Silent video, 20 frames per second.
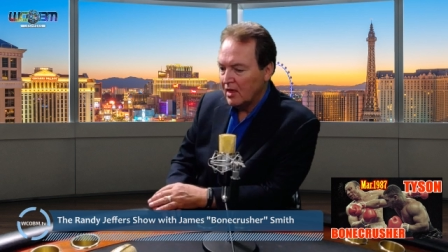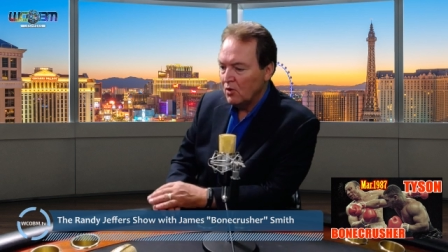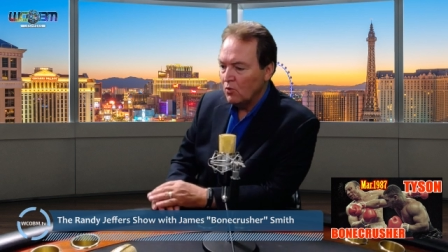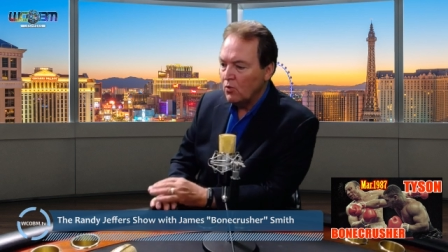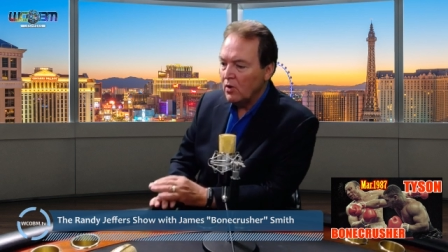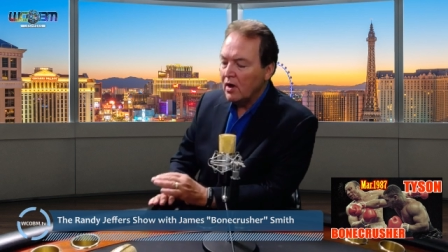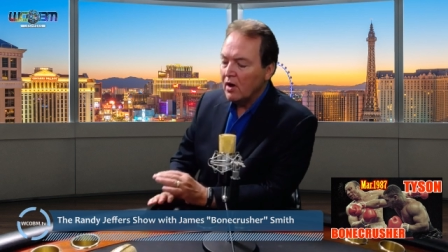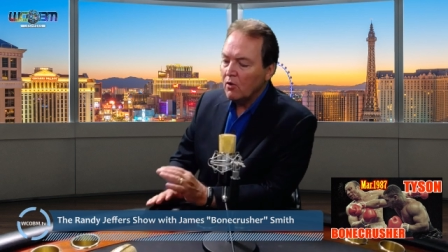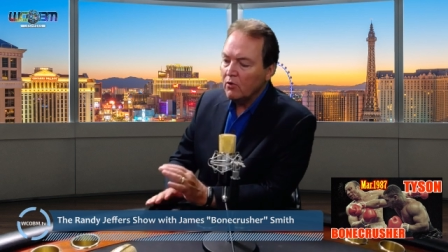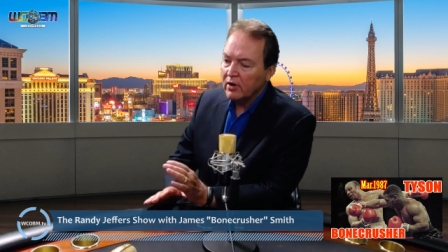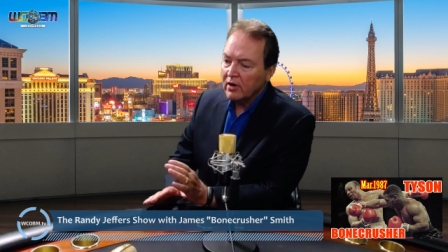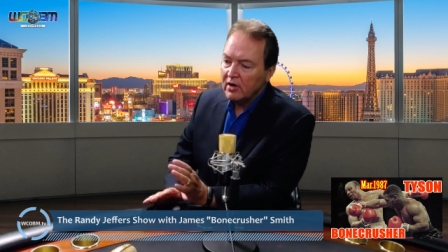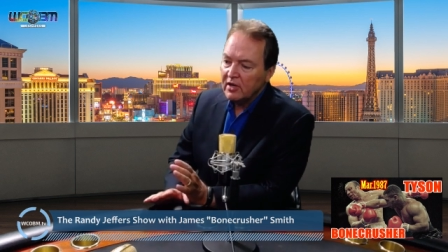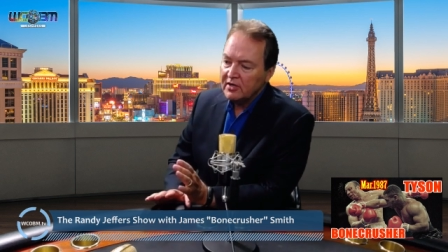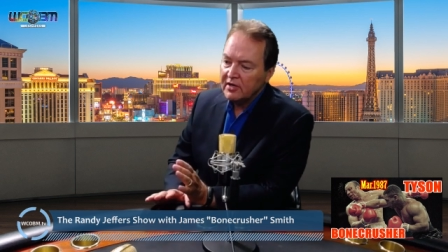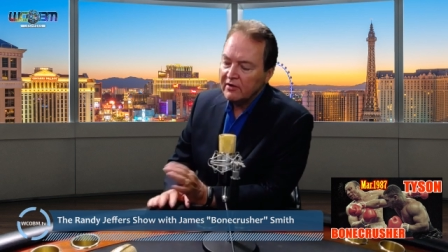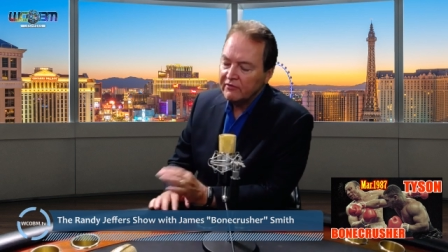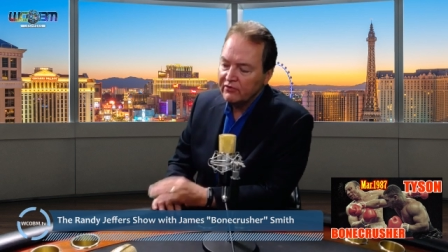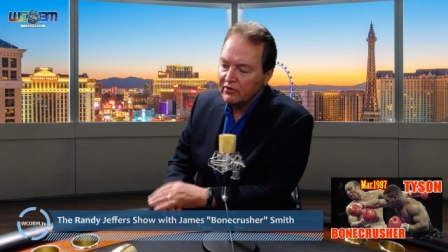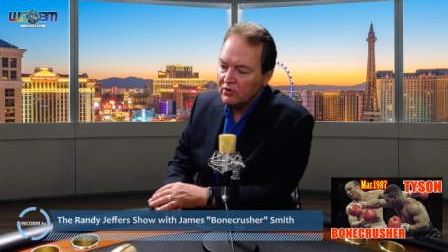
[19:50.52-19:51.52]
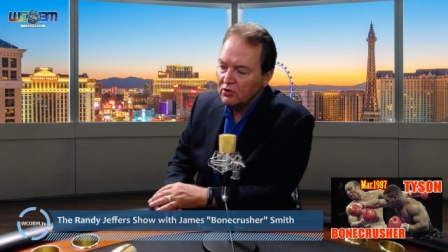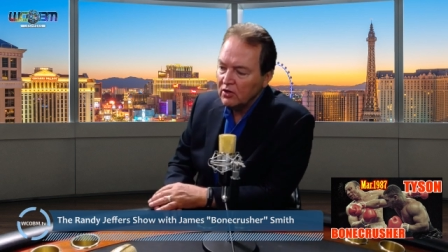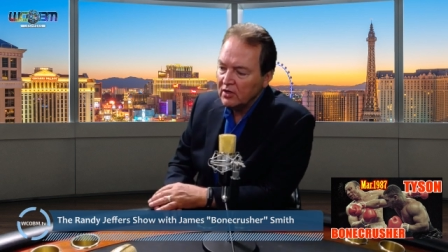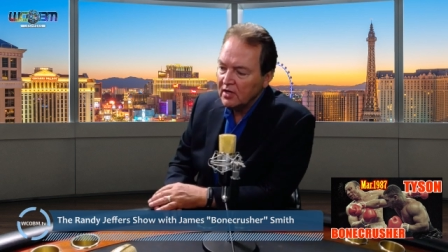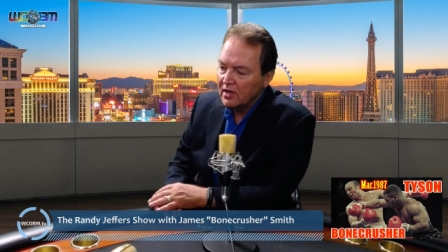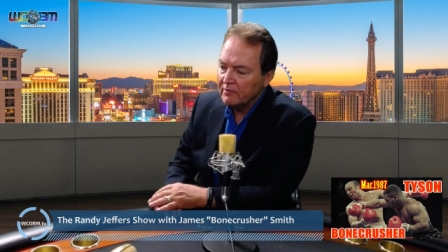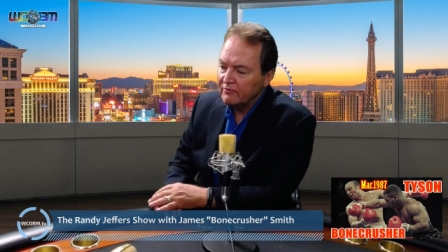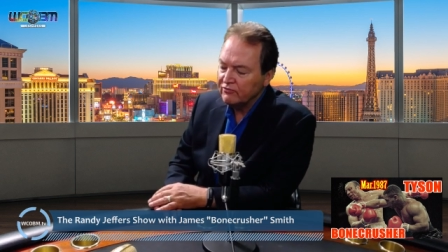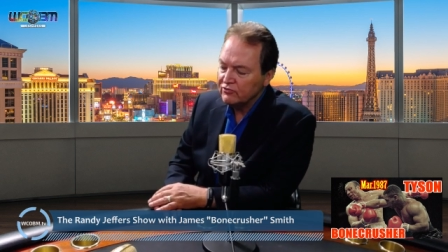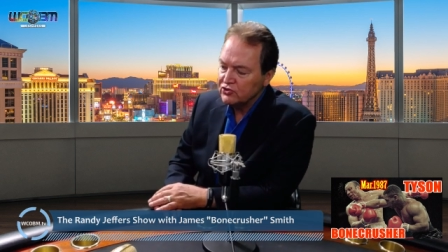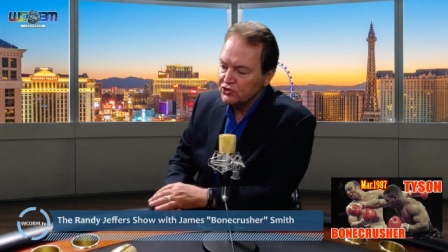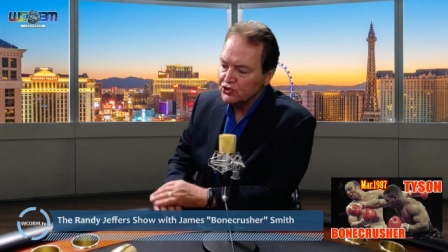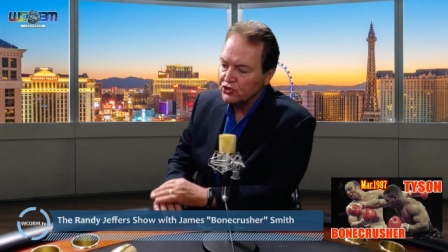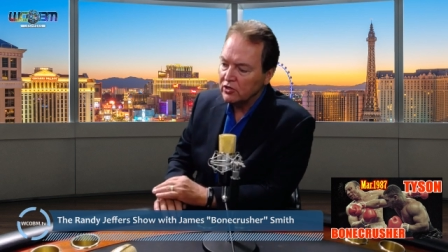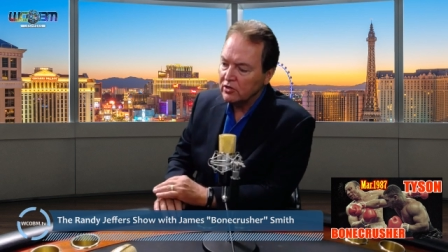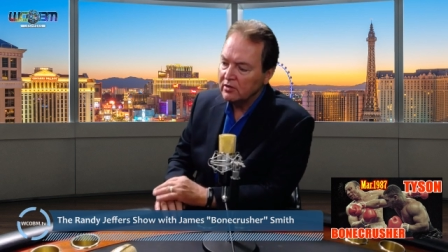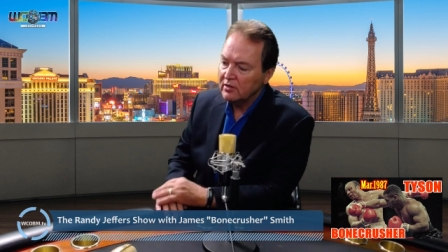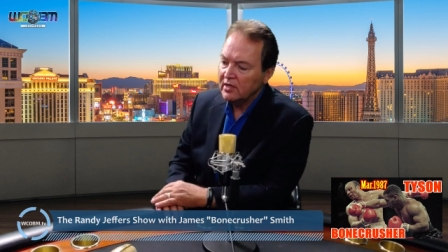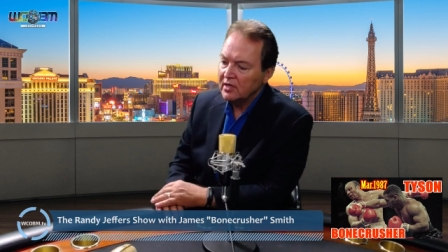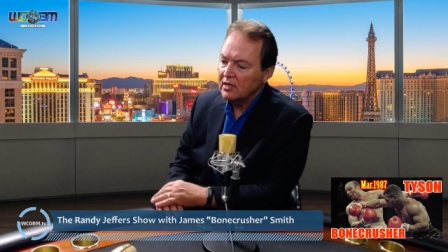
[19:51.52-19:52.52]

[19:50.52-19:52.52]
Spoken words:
Well, we're going to definitely hook up for sure,